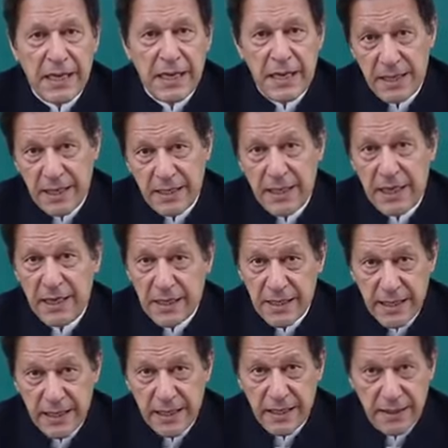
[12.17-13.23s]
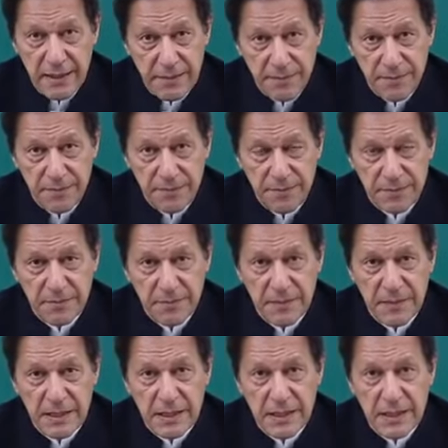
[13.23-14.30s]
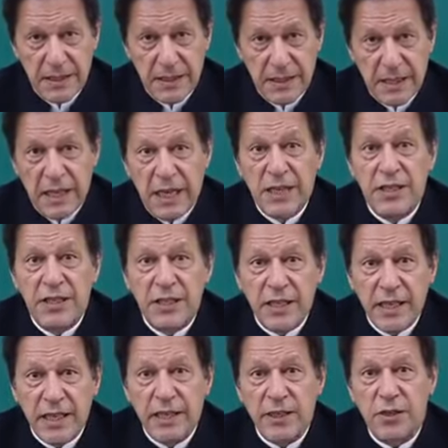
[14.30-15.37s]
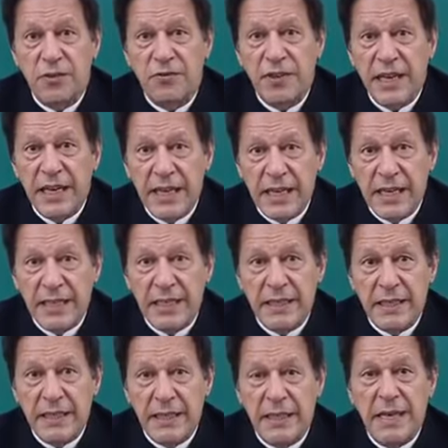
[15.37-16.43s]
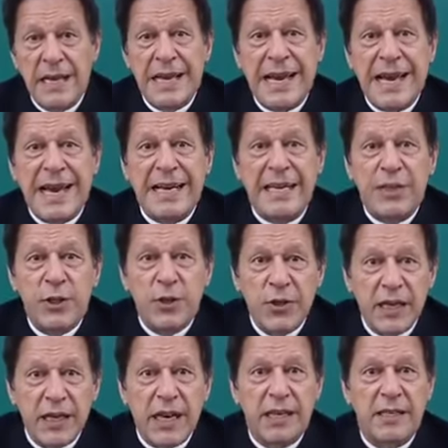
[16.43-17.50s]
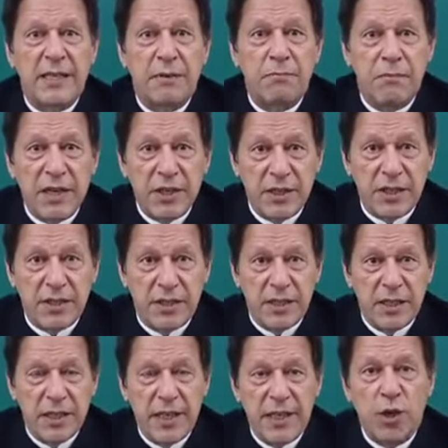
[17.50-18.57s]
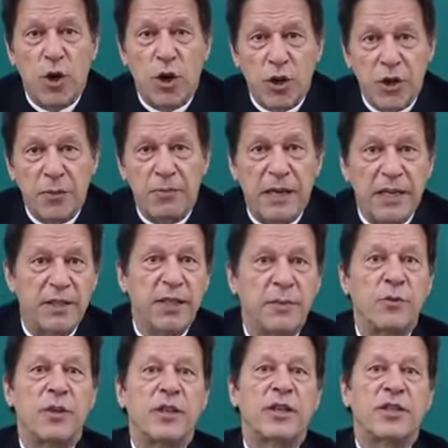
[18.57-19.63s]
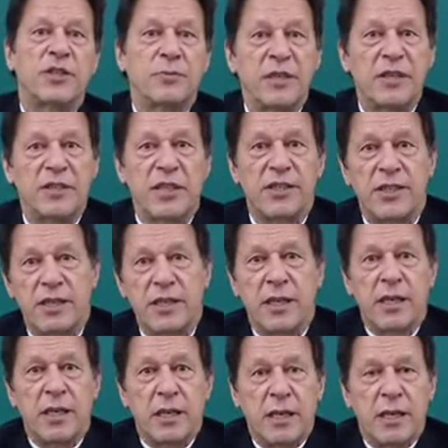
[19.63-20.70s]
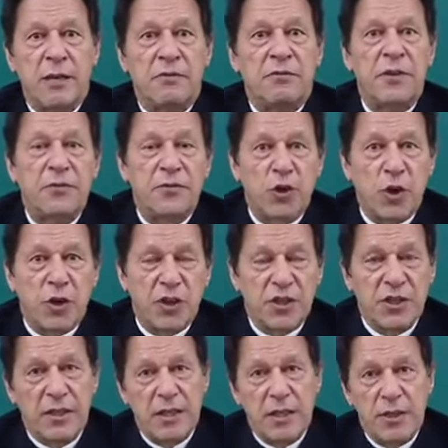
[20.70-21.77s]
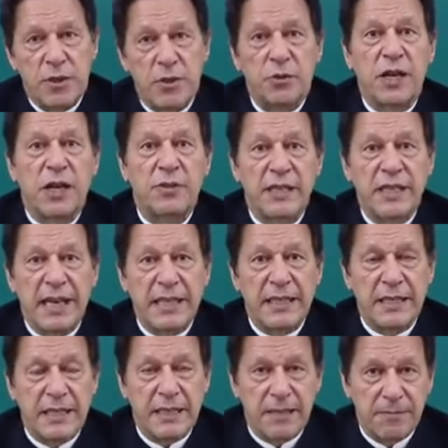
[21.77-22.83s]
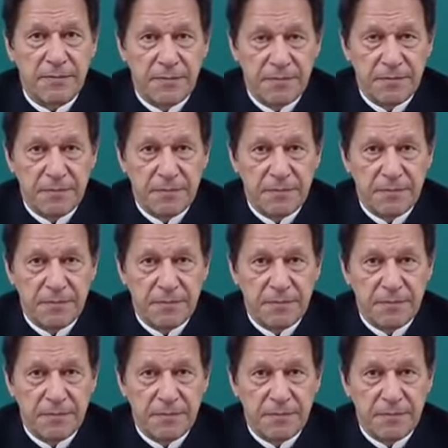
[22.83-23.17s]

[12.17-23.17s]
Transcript: It has undertaken a series of illegal and unilateral measures in occupied Jammu and Kashmir since 5th August 2019.